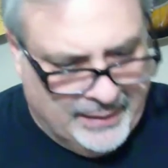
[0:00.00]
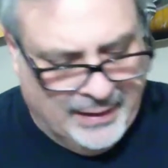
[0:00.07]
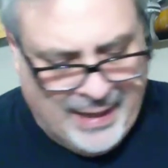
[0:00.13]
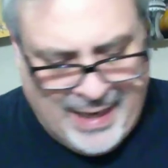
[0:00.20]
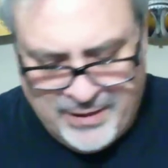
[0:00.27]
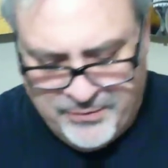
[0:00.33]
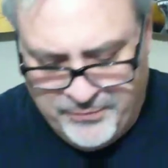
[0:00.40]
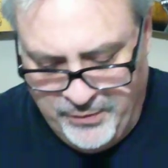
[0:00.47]

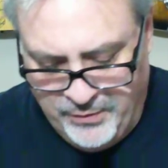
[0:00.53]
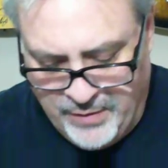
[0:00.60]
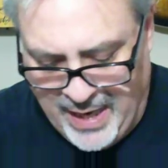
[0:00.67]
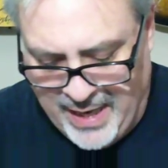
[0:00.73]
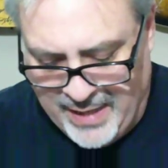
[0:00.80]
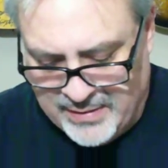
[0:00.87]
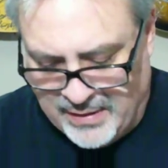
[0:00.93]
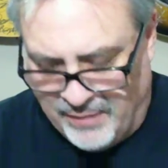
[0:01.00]
last few
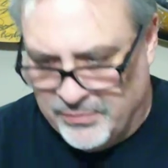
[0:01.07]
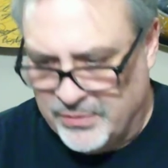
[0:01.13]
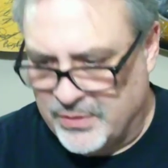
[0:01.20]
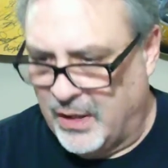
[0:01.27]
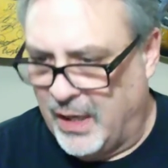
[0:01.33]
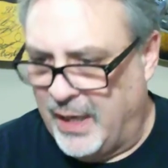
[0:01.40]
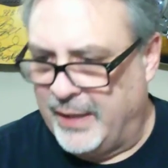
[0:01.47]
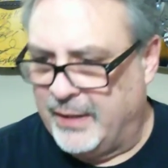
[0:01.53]
days I was
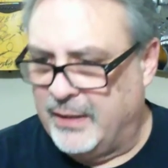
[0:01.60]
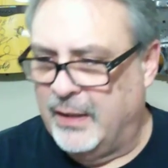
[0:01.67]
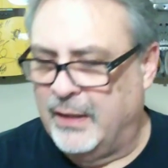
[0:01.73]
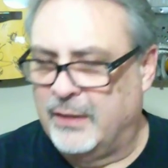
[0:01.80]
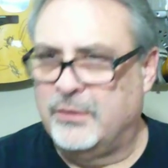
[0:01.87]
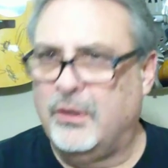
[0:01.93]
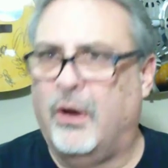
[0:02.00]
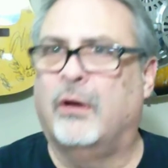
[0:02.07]
like
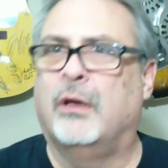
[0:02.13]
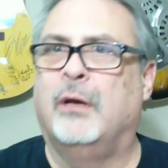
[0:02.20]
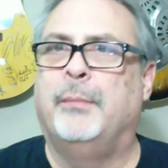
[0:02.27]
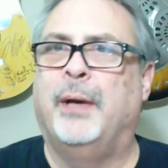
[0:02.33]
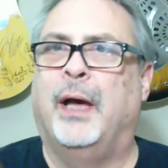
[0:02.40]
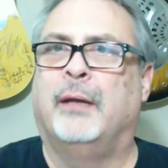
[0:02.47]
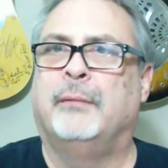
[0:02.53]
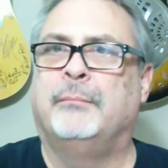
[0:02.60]
talking
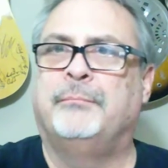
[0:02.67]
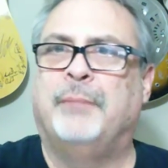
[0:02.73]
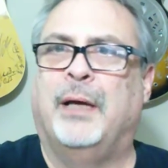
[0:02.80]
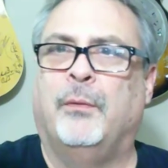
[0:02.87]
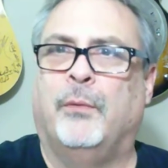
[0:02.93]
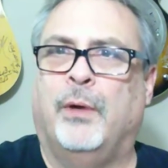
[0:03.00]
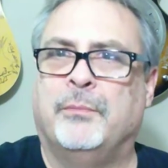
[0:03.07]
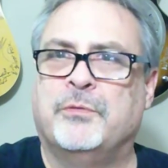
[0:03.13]
about, by
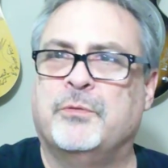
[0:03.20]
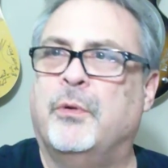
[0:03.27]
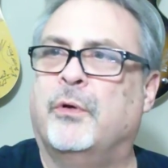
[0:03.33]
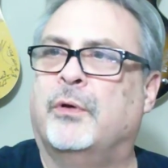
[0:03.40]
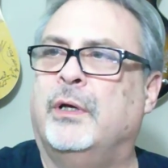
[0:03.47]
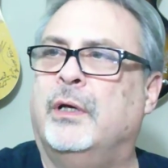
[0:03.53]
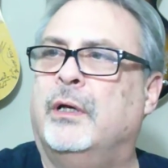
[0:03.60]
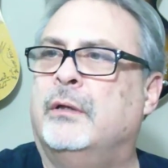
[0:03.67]
the way, I'm
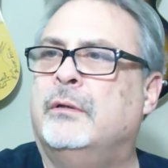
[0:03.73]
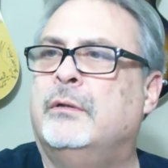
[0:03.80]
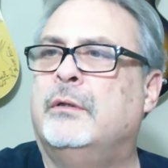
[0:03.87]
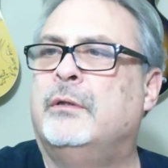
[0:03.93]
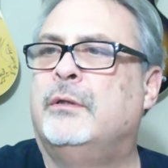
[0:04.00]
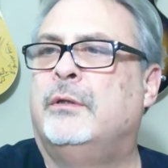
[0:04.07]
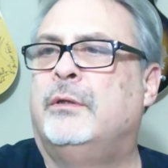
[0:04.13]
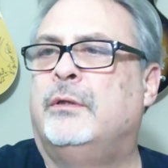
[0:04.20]
smoking a
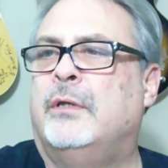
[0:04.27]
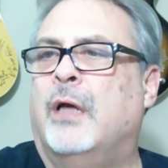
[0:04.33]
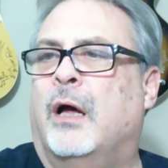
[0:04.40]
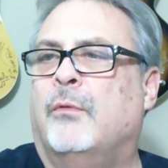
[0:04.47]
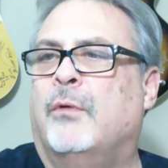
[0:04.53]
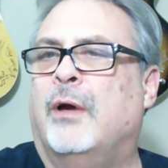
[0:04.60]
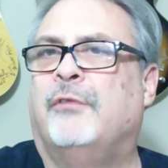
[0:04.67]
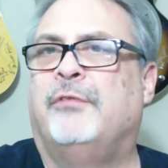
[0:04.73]

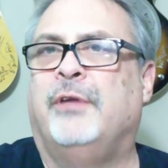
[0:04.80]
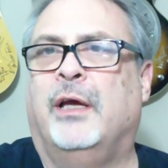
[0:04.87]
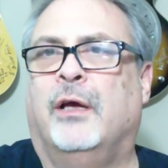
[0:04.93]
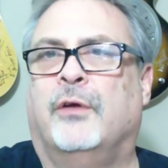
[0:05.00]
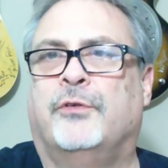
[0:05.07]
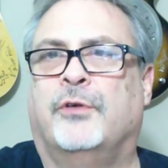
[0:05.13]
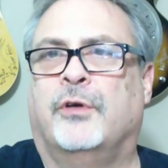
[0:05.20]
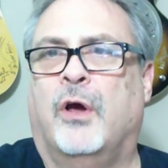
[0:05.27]
Don Raphael
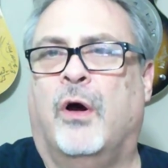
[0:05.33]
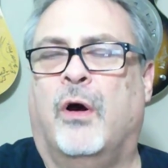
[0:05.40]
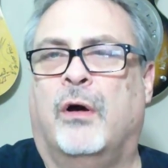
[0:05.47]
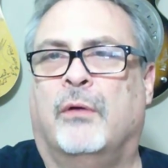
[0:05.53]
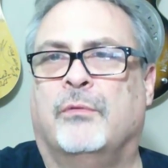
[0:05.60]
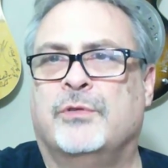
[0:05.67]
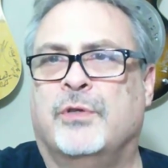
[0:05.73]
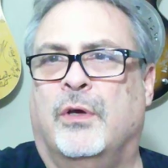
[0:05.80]

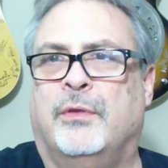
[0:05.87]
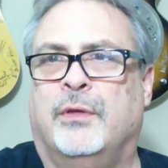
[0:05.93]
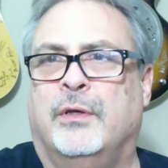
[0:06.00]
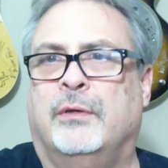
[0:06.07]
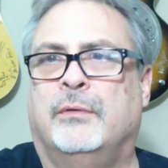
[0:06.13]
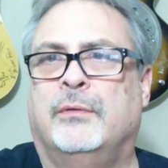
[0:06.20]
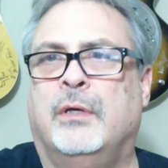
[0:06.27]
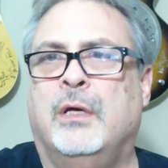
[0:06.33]
cigar. It was on
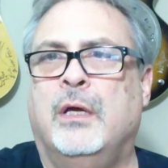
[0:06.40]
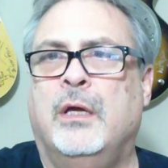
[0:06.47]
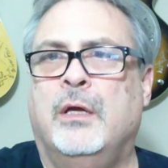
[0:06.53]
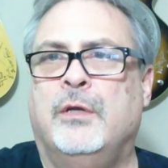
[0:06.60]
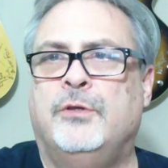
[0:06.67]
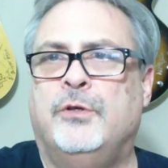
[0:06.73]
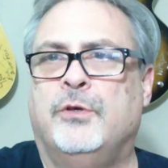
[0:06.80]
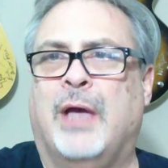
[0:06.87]
the
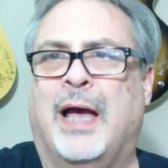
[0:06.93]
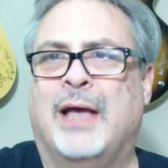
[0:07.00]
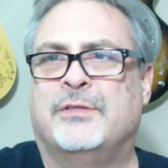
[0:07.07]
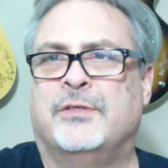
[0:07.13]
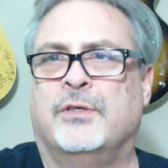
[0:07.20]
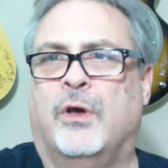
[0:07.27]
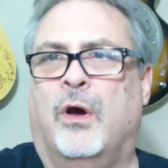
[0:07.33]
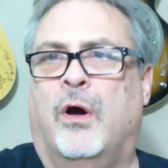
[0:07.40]
Two Guys
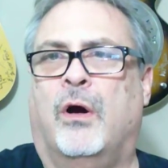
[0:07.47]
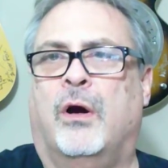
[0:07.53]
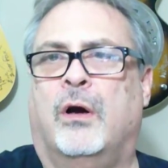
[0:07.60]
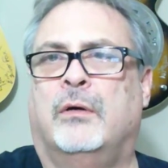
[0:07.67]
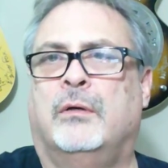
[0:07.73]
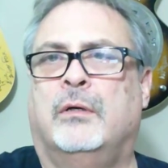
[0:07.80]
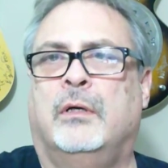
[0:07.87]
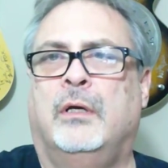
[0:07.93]

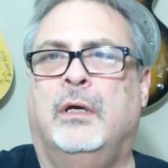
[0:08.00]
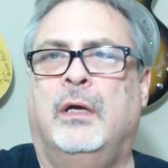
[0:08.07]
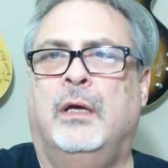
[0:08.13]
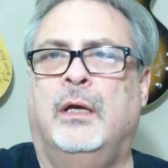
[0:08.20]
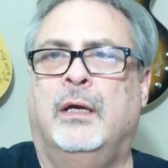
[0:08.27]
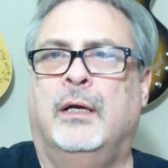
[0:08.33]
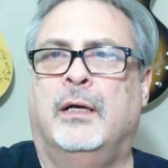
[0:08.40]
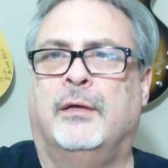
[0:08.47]
Cigar
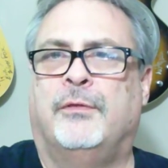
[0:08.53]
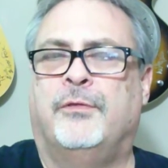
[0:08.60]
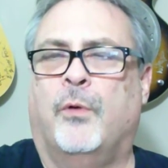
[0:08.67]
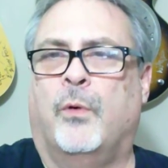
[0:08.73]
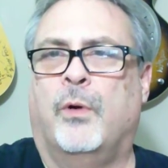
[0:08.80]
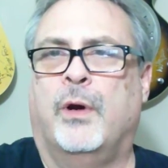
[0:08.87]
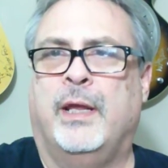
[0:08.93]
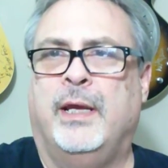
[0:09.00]

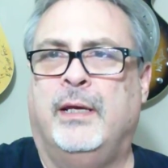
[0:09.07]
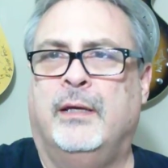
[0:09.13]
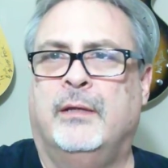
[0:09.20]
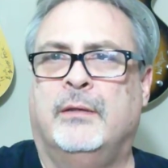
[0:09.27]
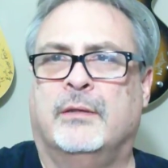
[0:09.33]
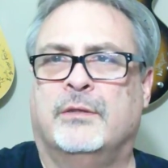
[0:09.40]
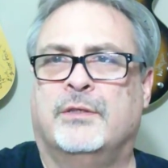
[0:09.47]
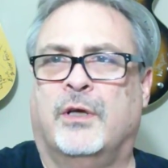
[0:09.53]
Authority,
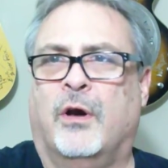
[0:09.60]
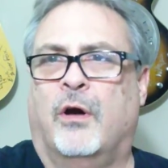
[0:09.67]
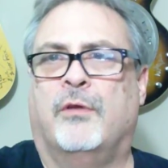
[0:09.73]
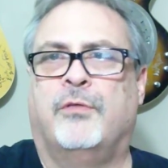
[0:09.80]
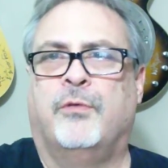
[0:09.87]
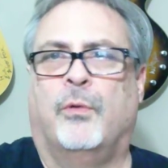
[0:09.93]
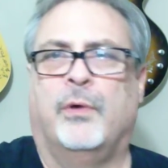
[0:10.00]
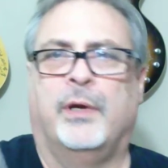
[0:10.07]
the Cigar
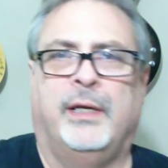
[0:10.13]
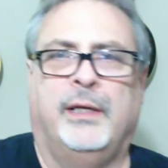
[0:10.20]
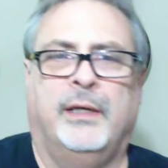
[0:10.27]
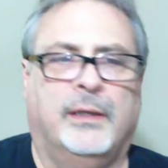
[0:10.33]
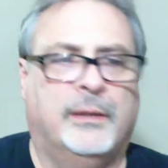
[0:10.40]
Authority